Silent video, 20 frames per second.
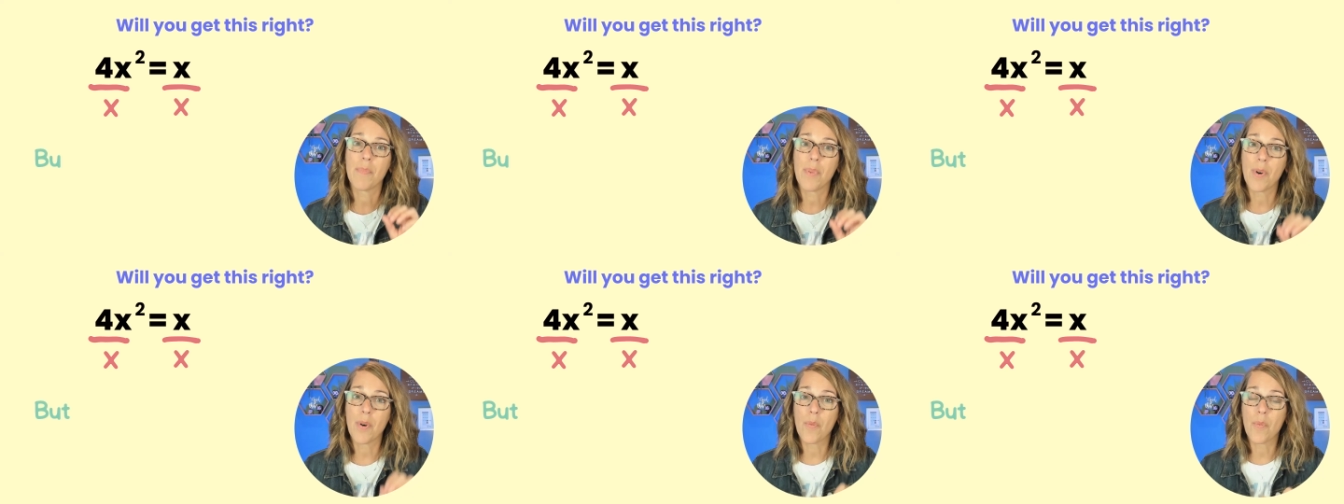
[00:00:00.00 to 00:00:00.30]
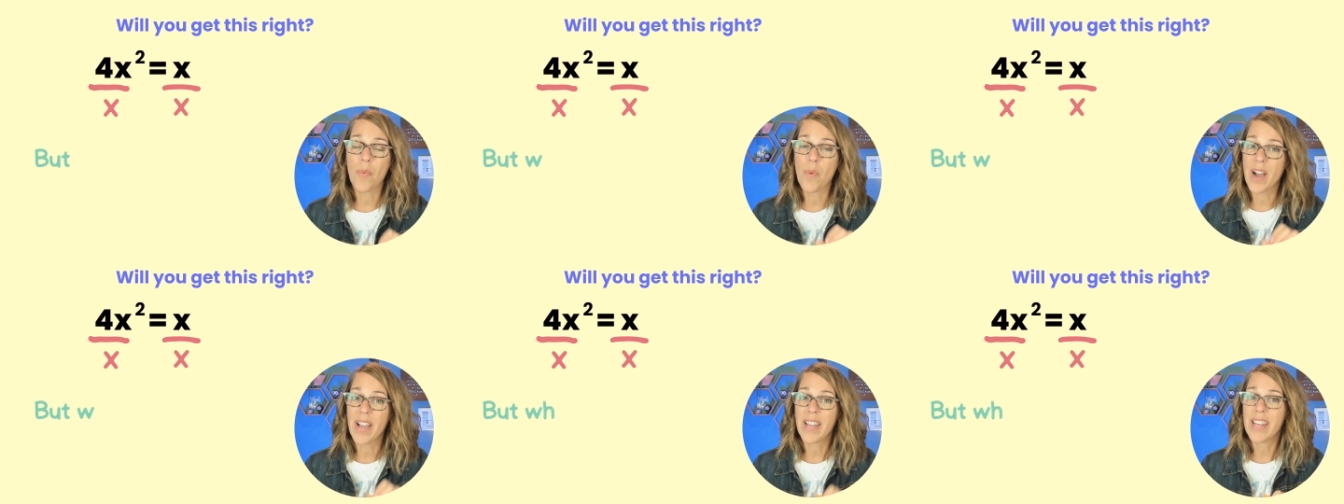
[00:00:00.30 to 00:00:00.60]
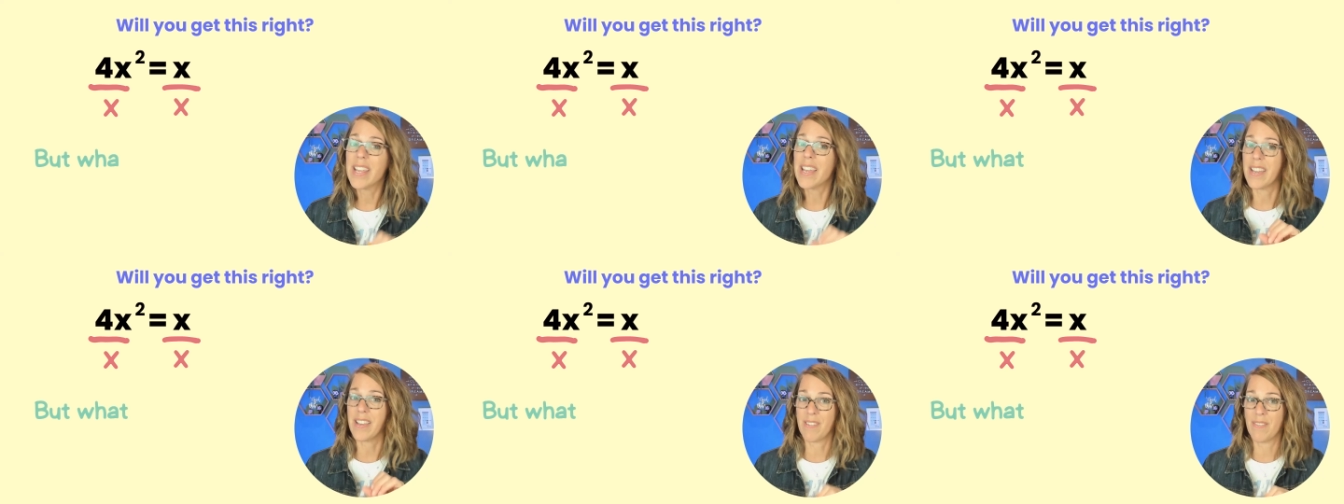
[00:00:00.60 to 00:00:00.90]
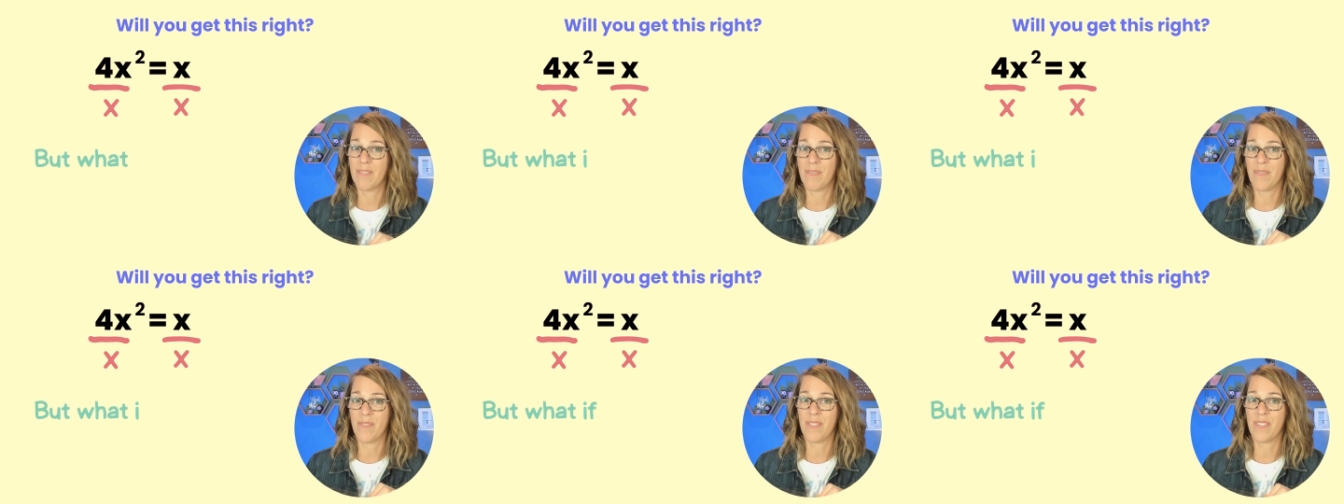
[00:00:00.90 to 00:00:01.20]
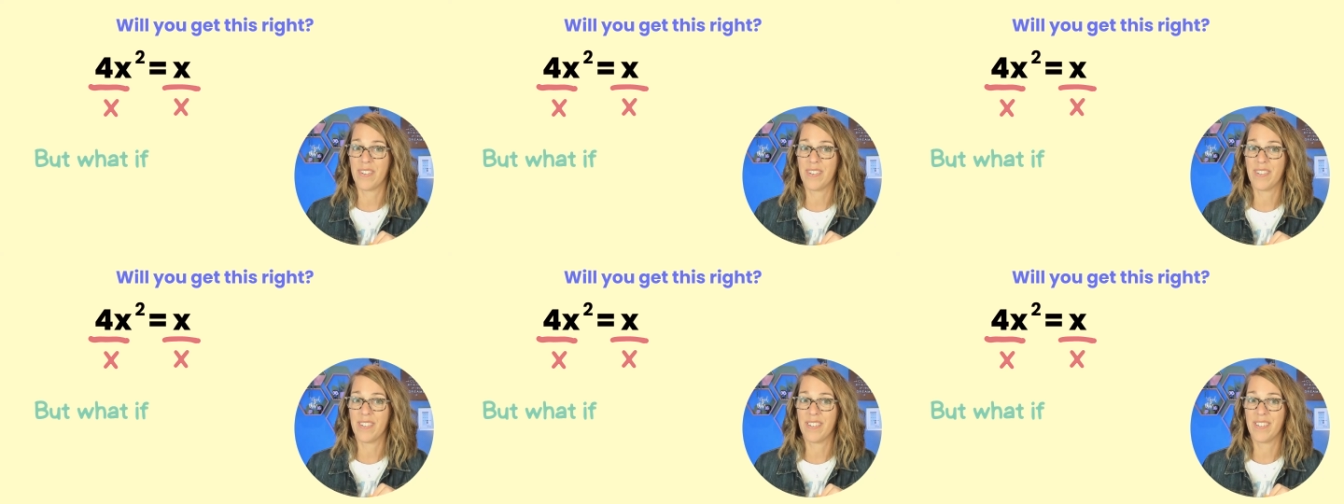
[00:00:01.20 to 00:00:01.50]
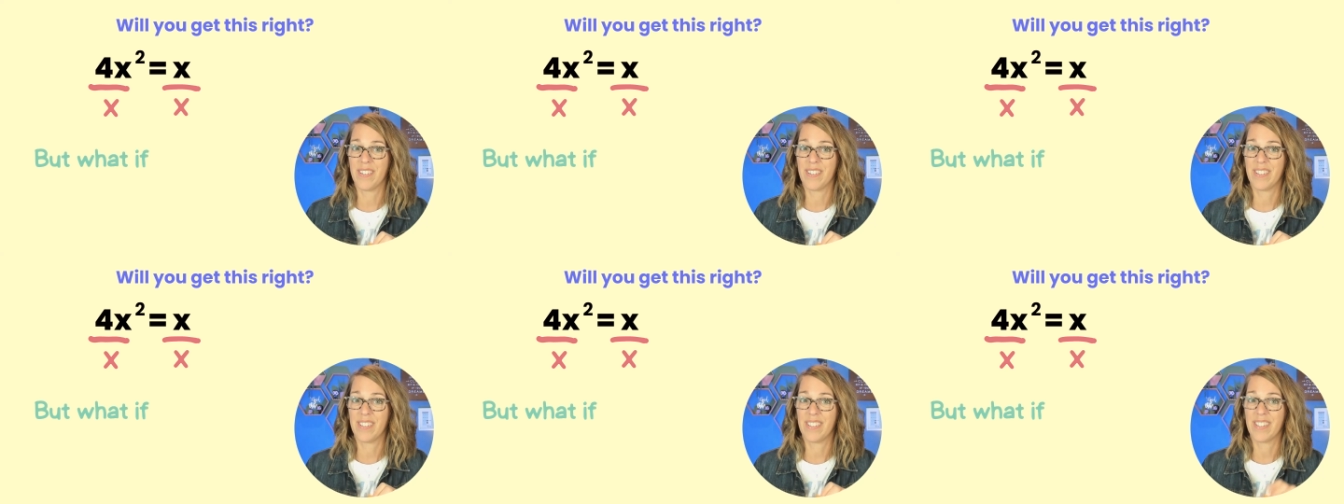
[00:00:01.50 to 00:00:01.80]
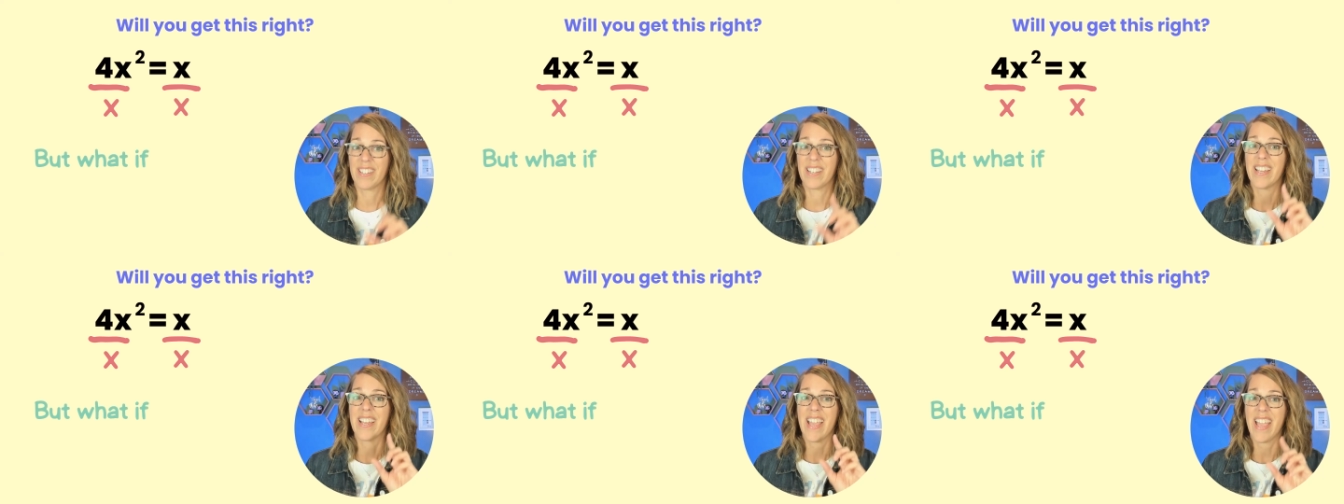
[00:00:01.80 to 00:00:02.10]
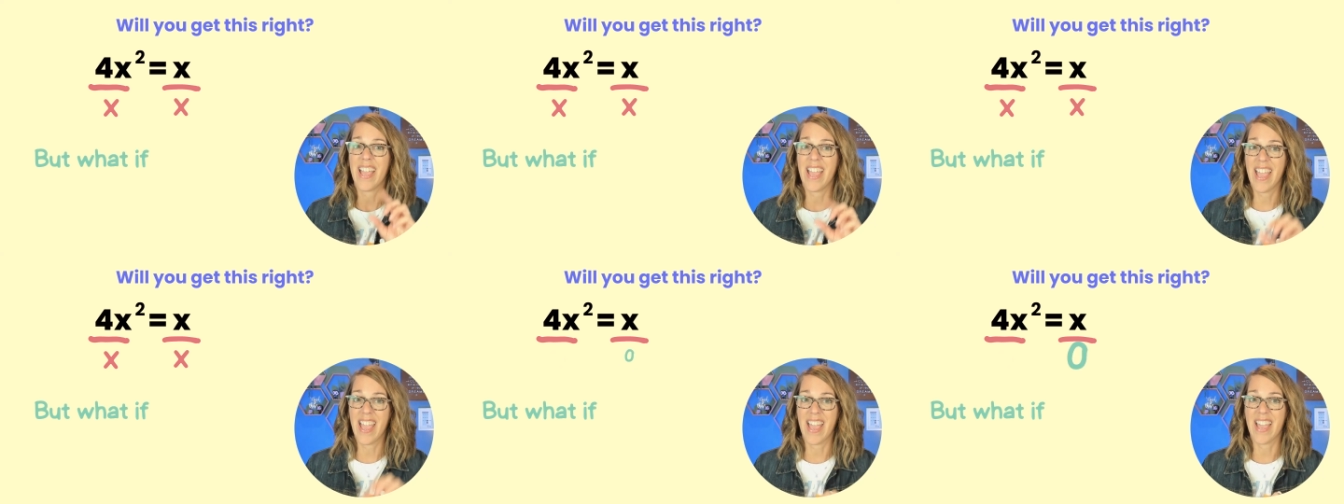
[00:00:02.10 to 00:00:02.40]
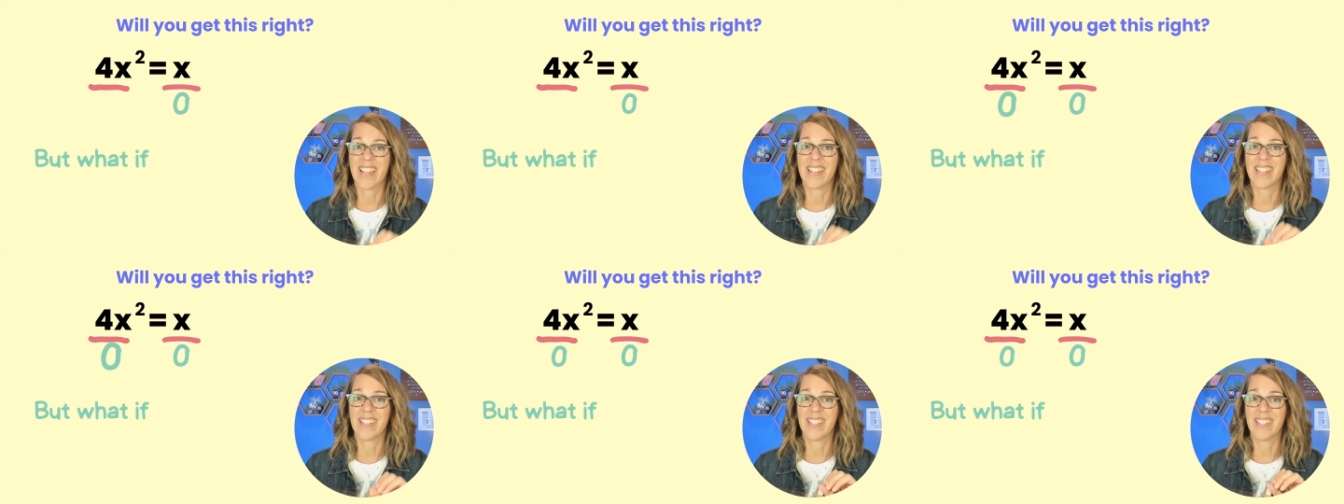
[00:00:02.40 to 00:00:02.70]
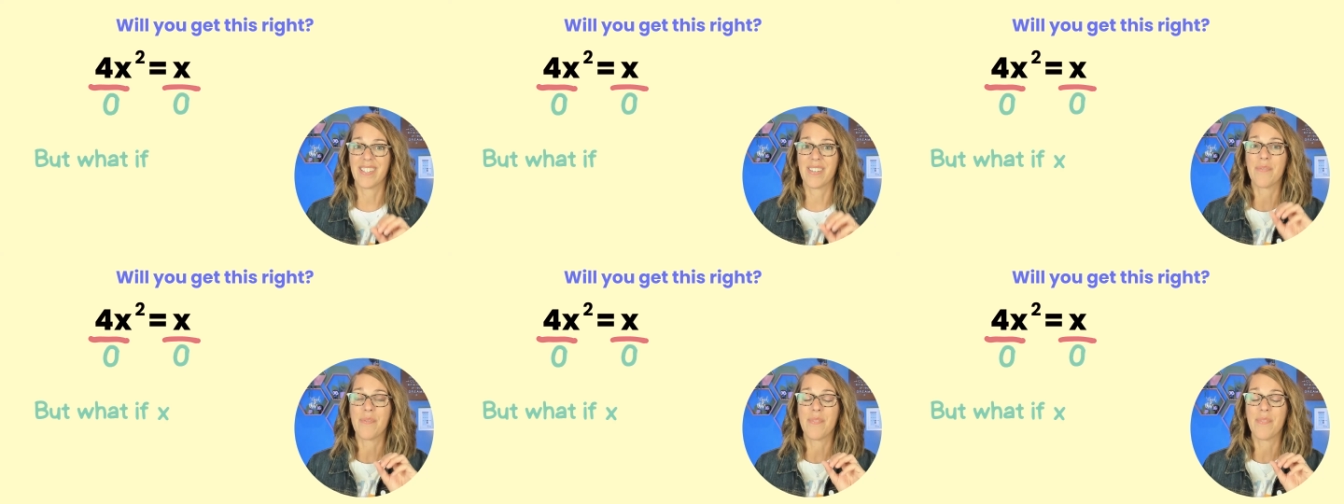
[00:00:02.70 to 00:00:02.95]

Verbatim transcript: But what if x